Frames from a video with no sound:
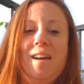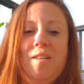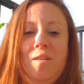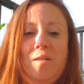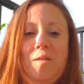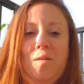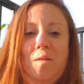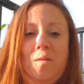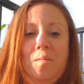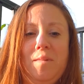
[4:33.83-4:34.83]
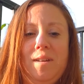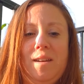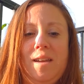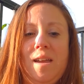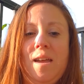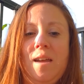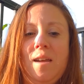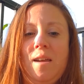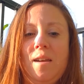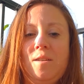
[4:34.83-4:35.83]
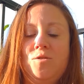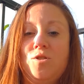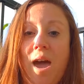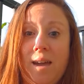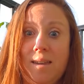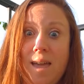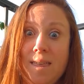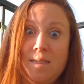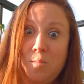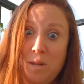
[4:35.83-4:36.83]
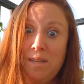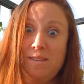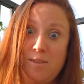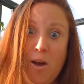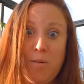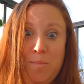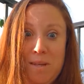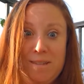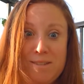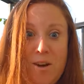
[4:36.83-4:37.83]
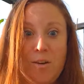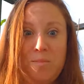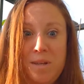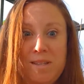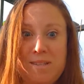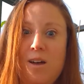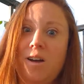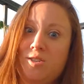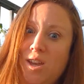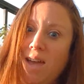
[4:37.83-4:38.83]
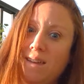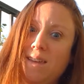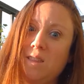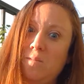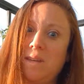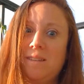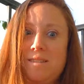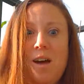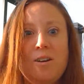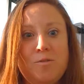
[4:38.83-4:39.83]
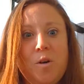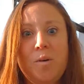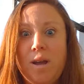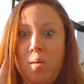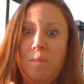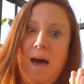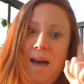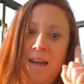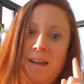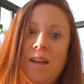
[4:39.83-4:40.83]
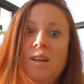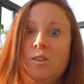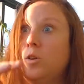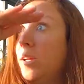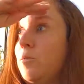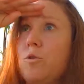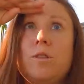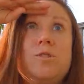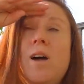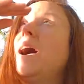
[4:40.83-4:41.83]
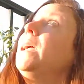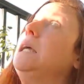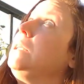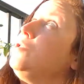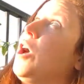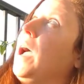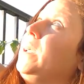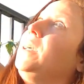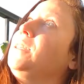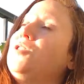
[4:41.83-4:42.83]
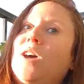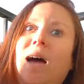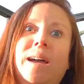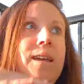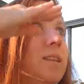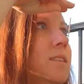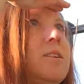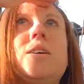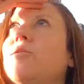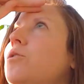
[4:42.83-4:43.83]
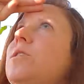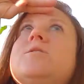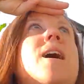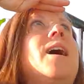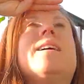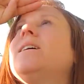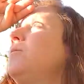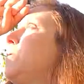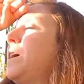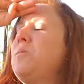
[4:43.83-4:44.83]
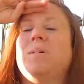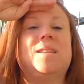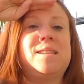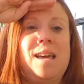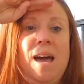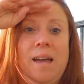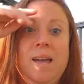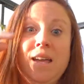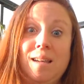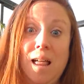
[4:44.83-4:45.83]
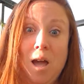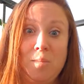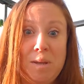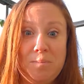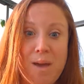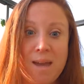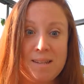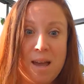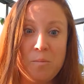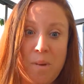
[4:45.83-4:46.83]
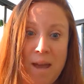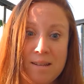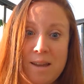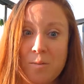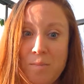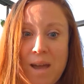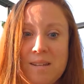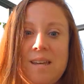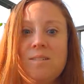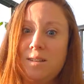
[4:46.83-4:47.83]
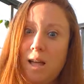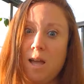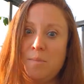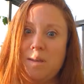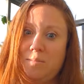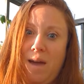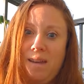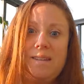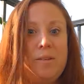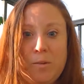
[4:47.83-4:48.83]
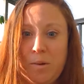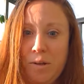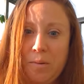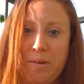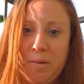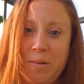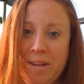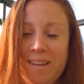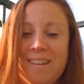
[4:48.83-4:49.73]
Um, Jack and the beanstalk, beanstalk, beanstalk, Jack and the beanstalk, growing up high. Looking for the giant, giant, giant, looking for the giant way up in the sky. Climbing back down, back down, back down, climbing back down, quick, quick, quick.